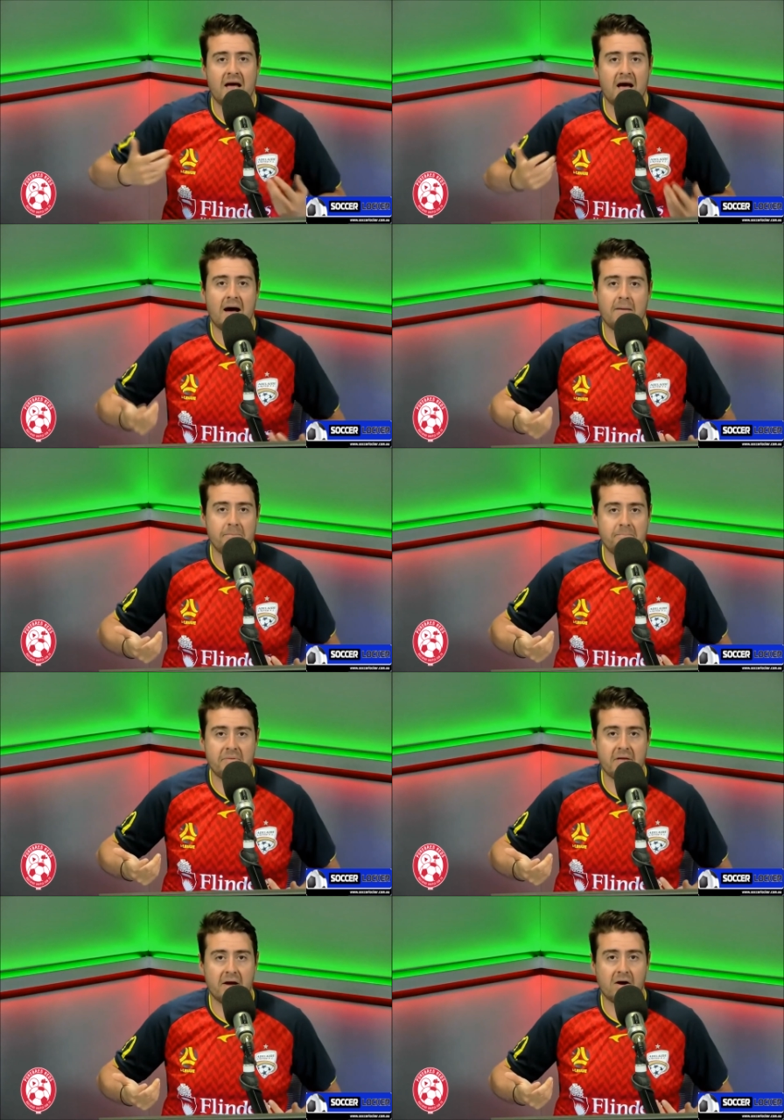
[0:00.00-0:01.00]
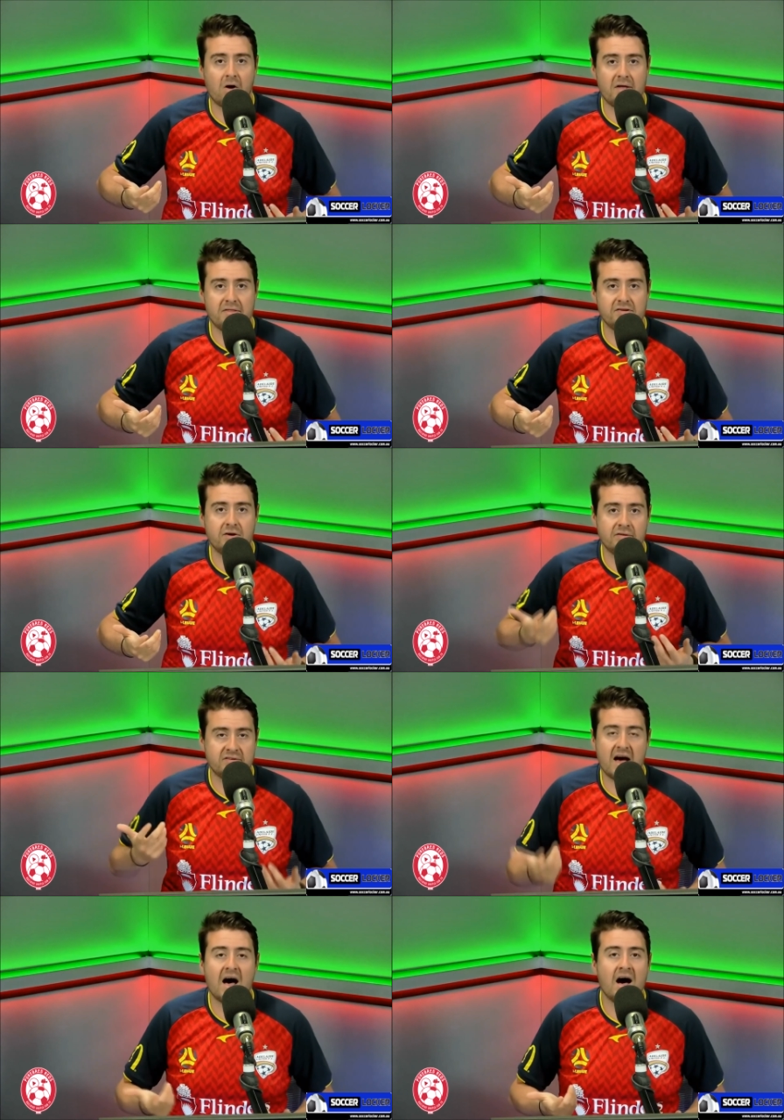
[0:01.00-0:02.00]
um, a guy that's gone
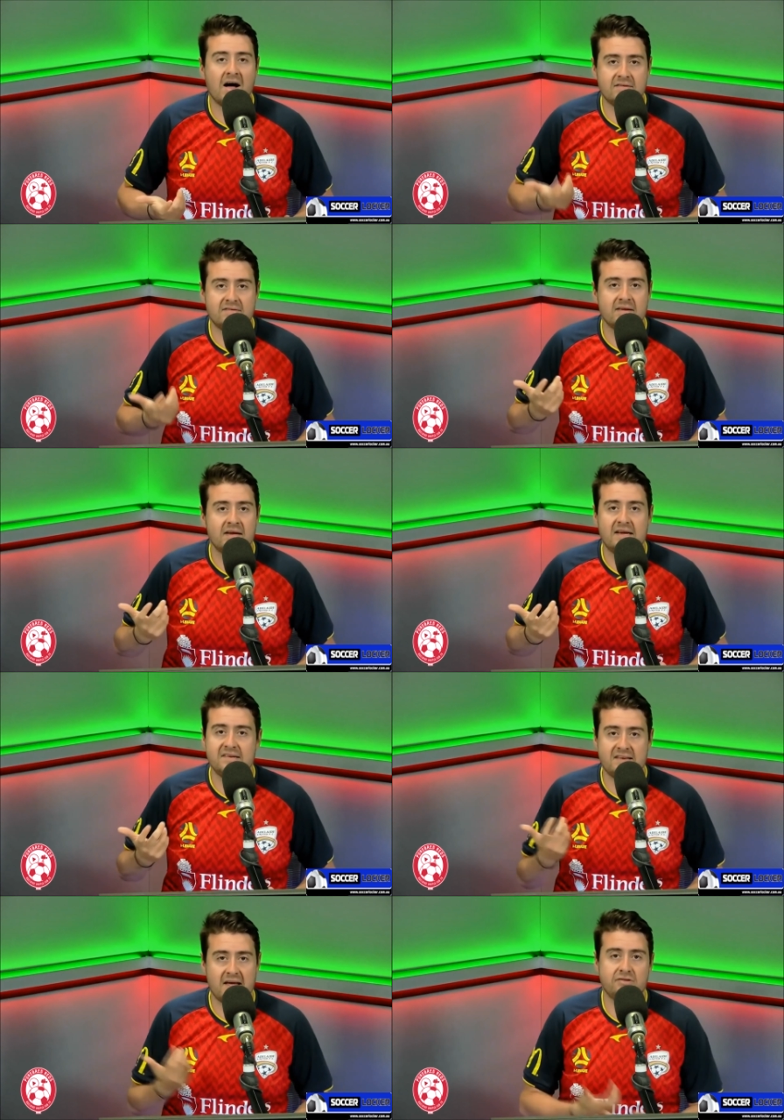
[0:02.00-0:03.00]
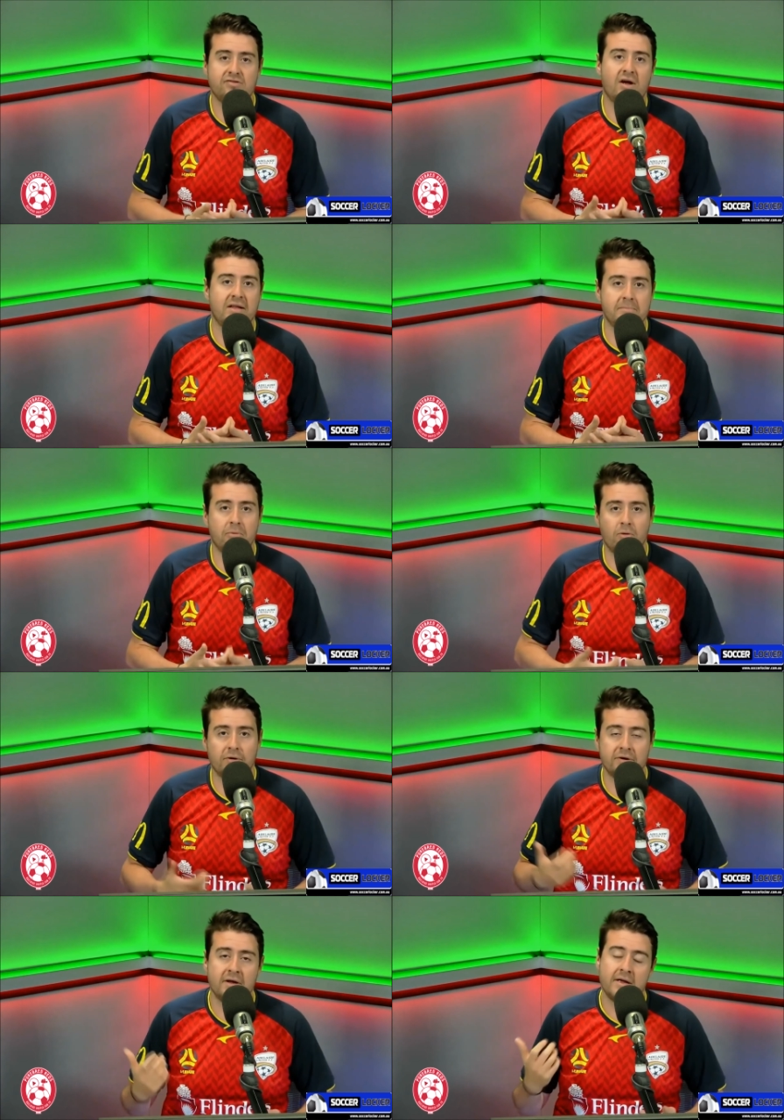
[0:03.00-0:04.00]
to Hearts, he's South Australian
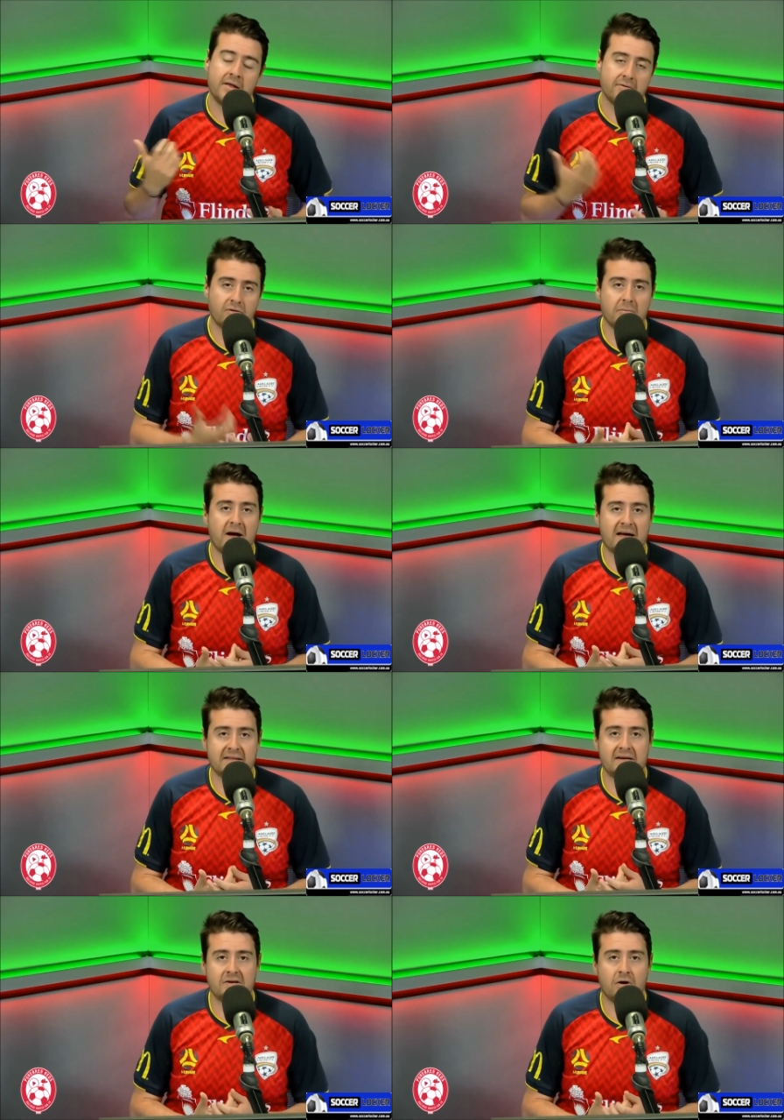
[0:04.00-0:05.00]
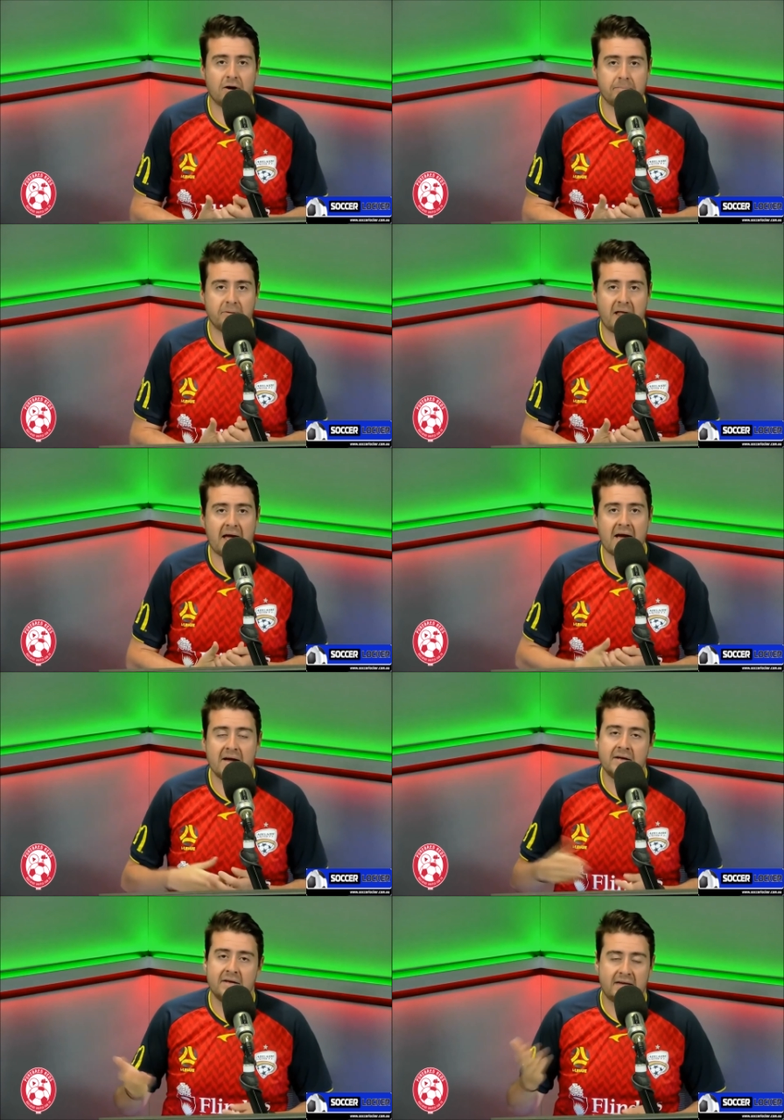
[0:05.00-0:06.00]
born, former Adelaide United player,
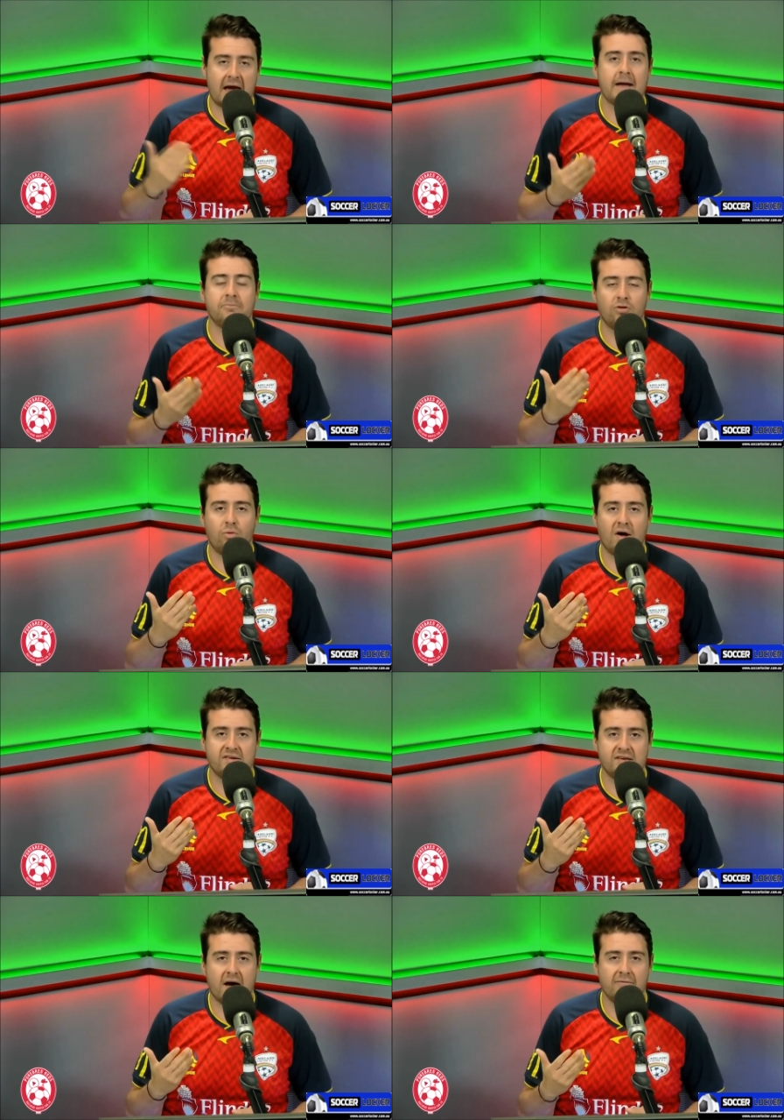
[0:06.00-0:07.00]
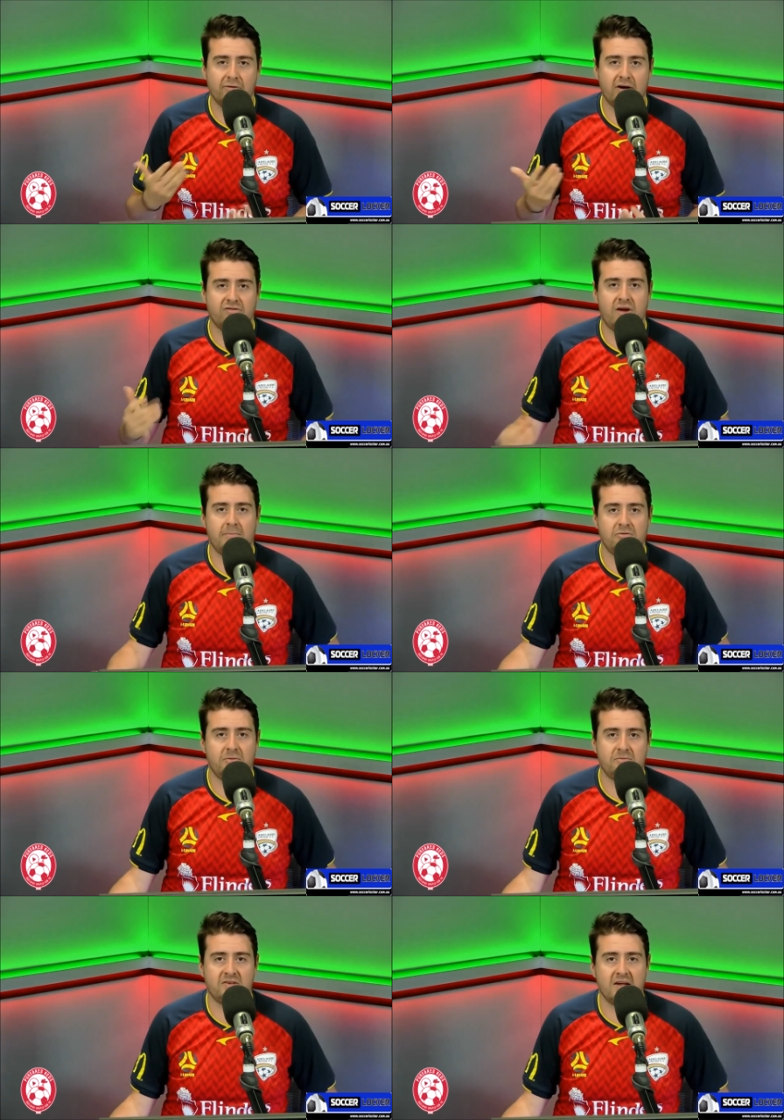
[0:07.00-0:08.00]
came to us after our
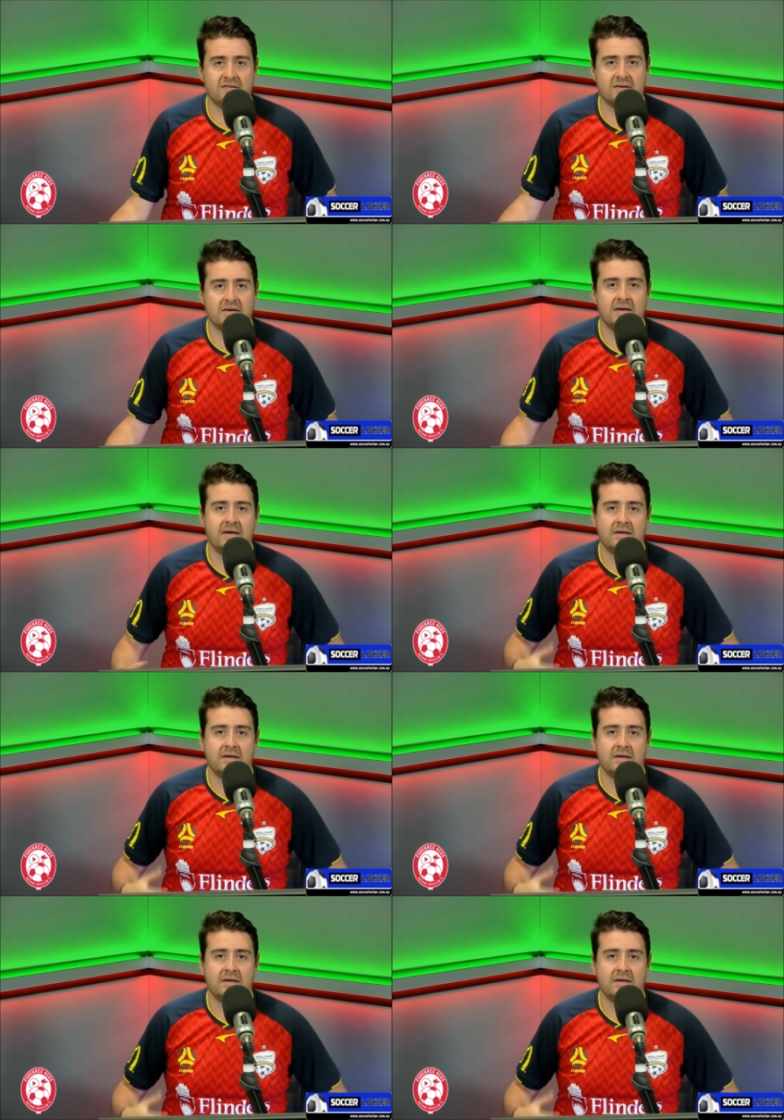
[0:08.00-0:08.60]
championship season